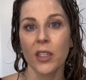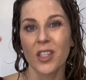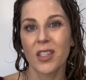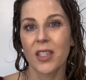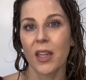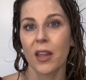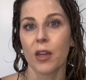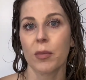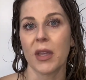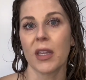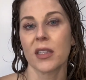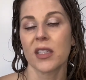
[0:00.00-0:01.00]
just a little
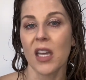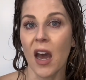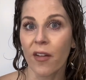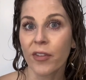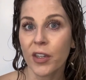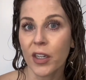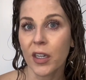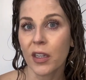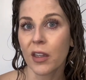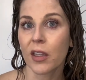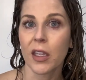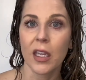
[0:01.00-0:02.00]
bit softer
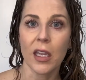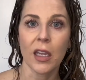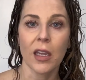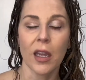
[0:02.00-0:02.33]
looking